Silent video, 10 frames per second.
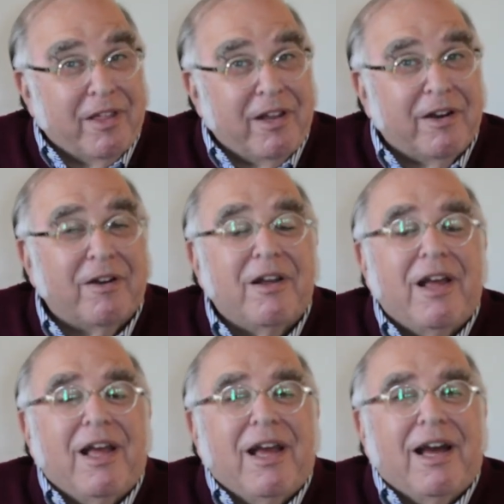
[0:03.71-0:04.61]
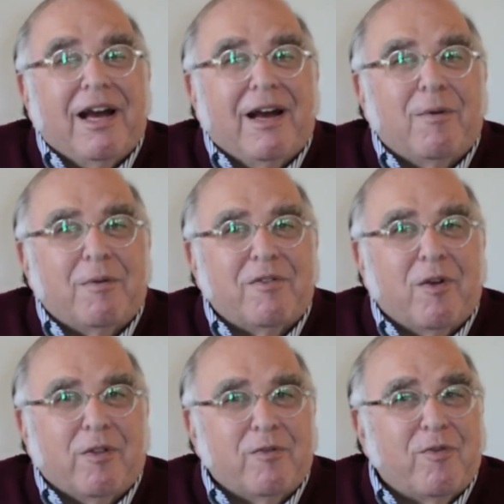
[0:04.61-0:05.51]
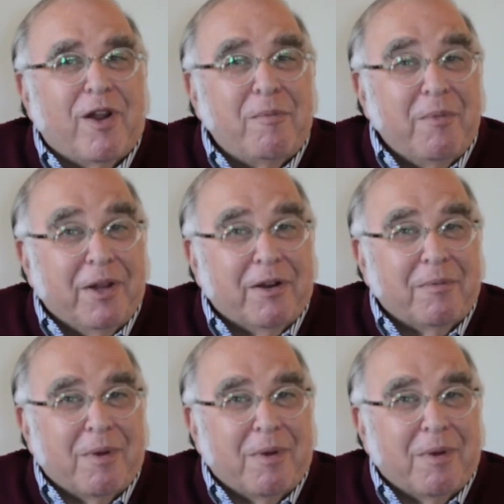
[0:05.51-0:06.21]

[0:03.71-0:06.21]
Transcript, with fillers: Theater, uh, when it was called the Fred Miller.